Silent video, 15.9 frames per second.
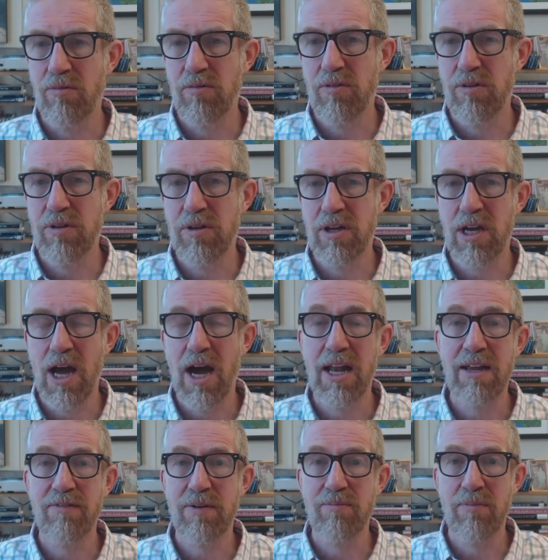Uh,
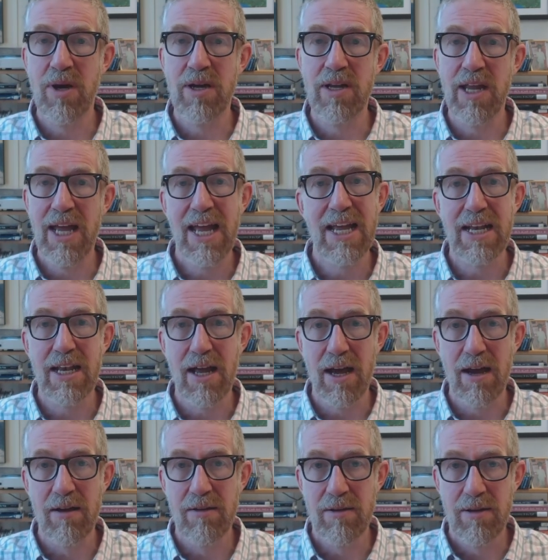so, you know,
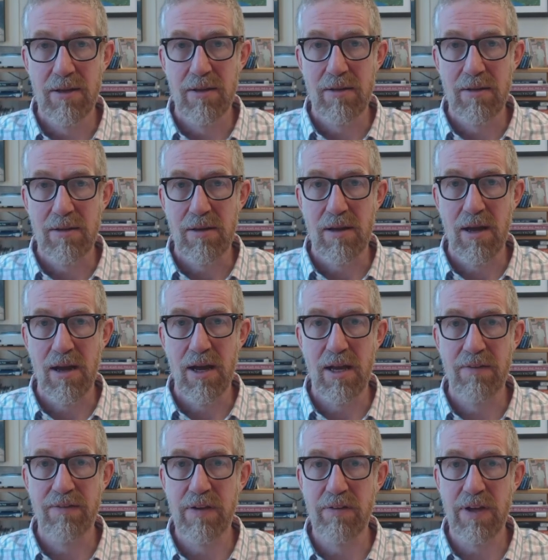you can't even murder
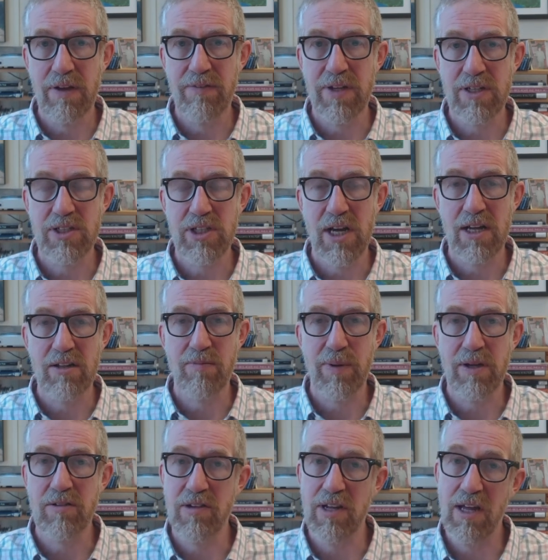Hitler
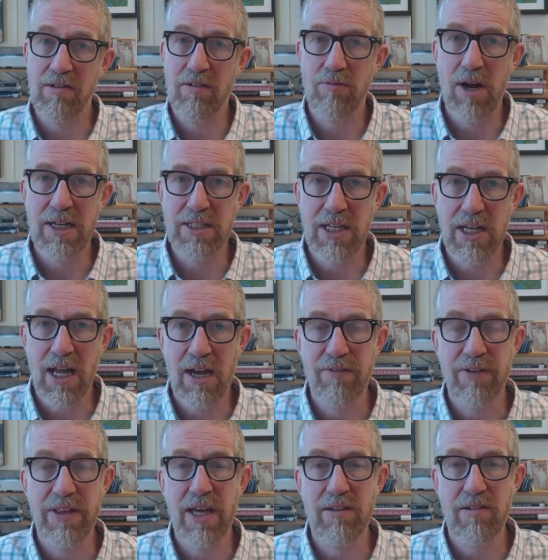uh, if you've given a
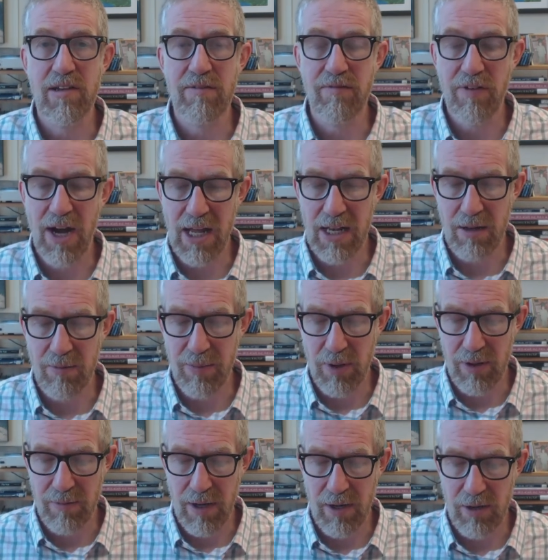chance, because he has a right
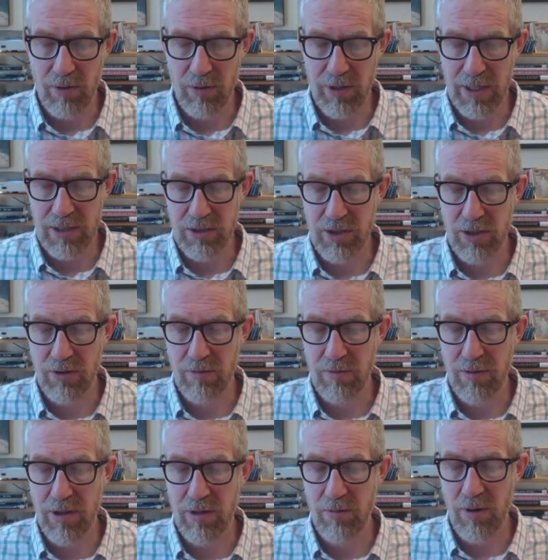to life, and that's
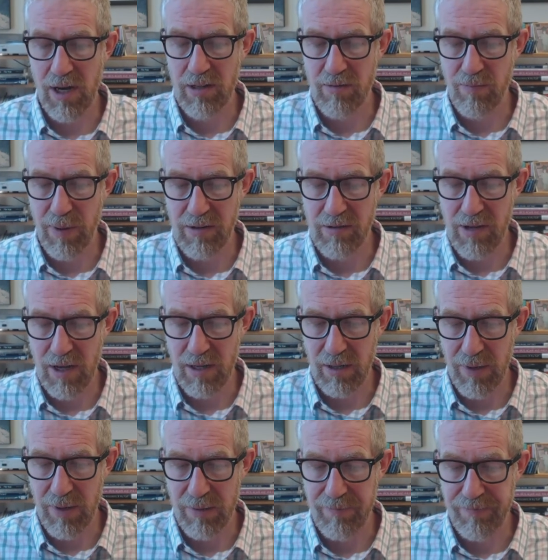inviolable, according
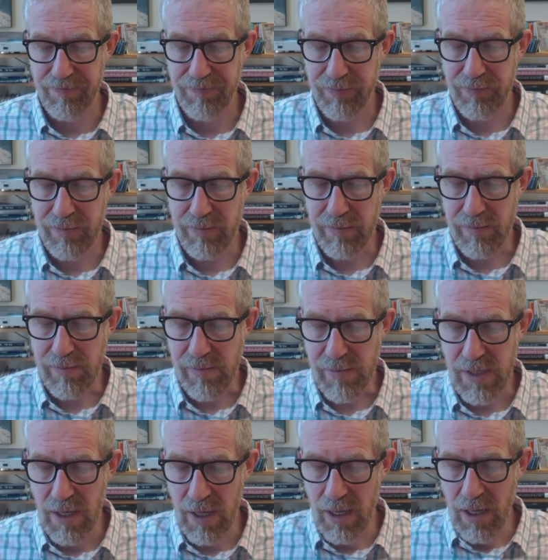to the
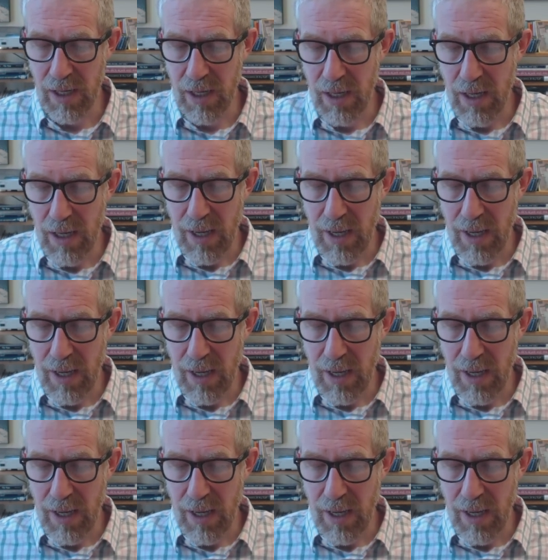rights-based argument.